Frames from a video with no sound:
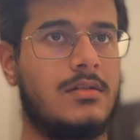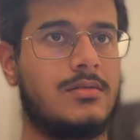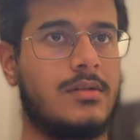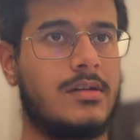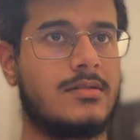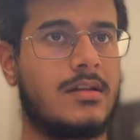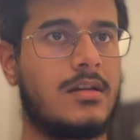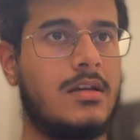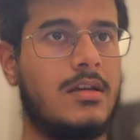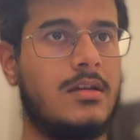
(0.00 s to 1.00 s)
So here is the
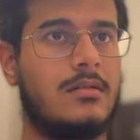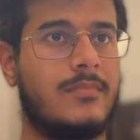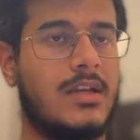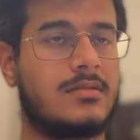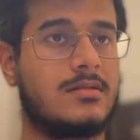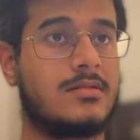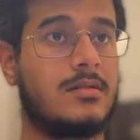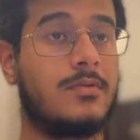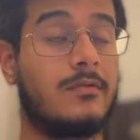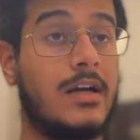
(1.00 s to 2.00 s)
key. Next is the
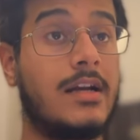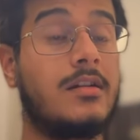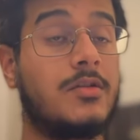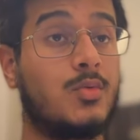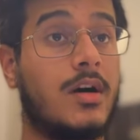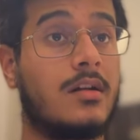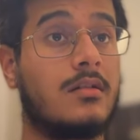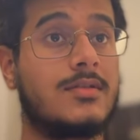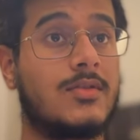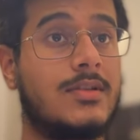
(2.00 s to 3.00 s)
provider URL.
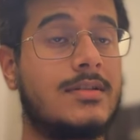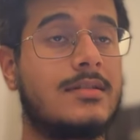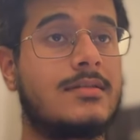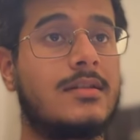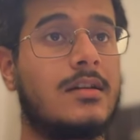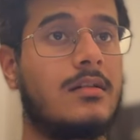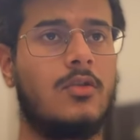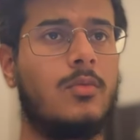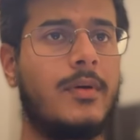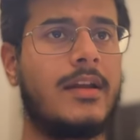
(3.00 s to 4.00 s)
So this is the
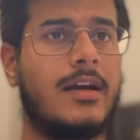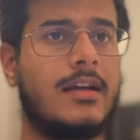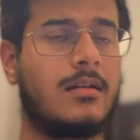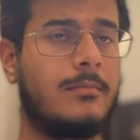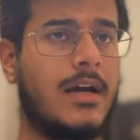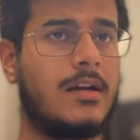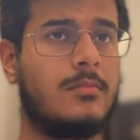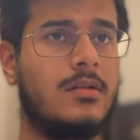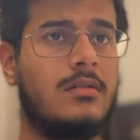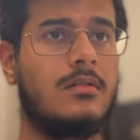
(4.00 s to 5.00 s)
OpenAI
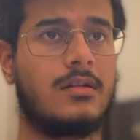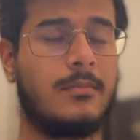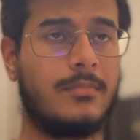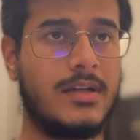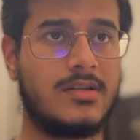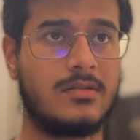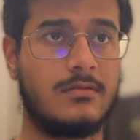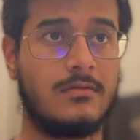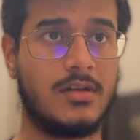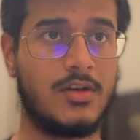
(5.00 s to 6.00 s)
compatible
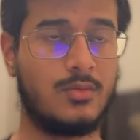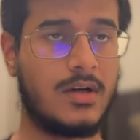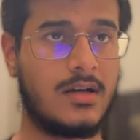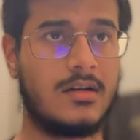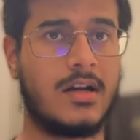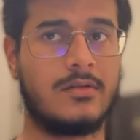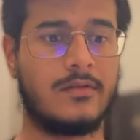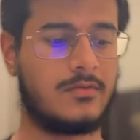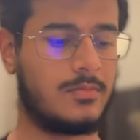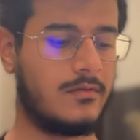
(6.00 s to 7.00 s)
completion URL that you have
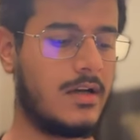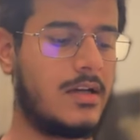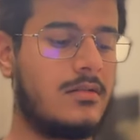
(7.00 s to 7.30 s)
to provide